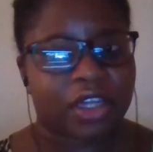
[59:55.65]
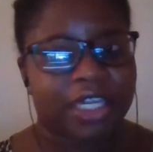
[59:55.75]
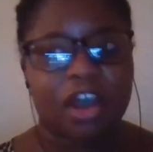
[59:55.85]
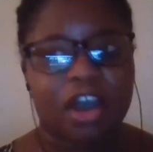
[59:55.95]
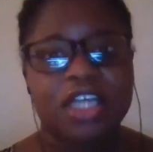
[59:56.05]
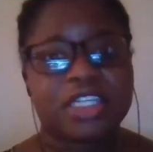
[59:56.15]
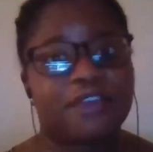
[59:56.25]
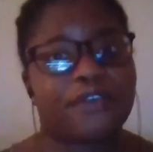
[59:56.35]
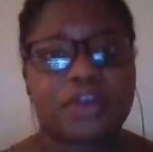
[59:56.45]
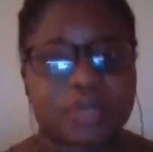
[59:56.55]
on like
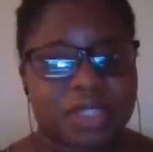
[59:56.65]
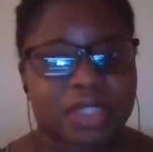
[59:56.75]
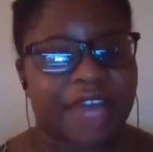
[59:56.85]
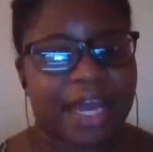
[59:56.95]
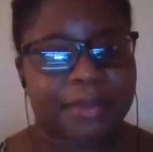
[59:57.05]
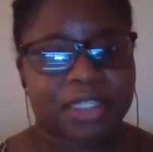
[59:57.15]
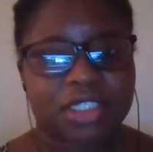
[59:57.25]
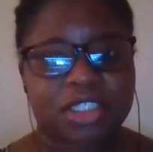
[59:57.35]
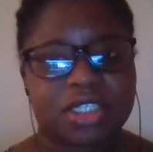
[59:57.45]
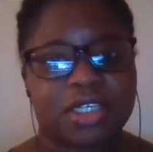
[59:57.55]
different forms of
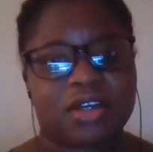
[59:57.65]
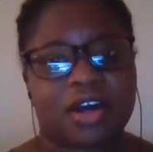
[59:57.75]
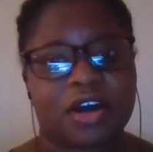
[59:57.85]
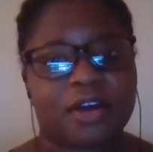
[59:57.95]
abolition,